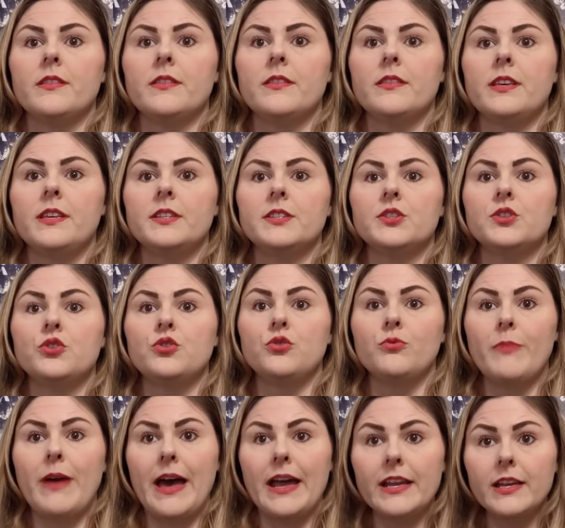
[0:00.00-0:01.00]
these
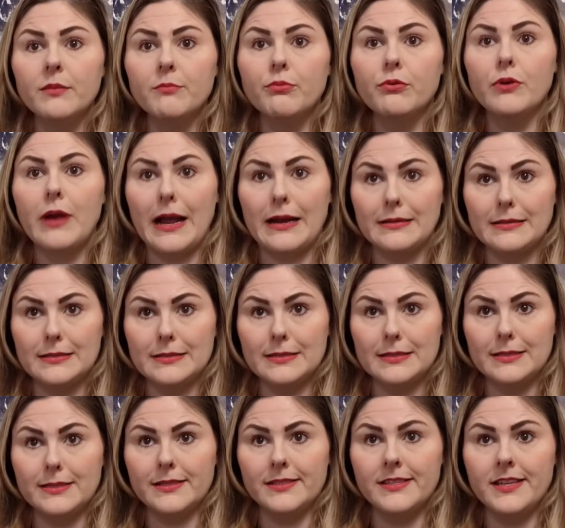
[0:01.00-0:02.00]
pneumatic
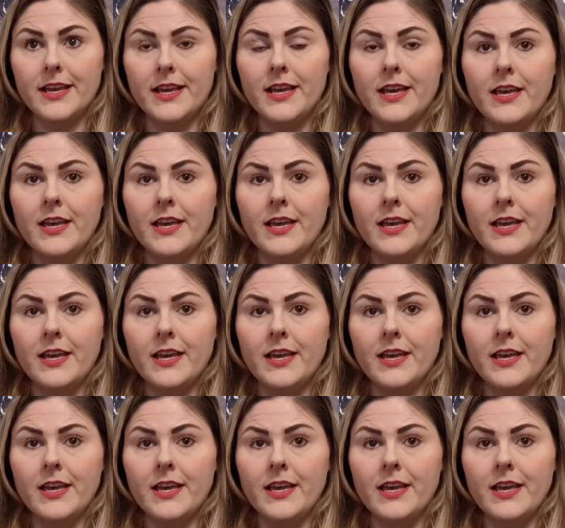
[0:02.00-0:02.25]
practices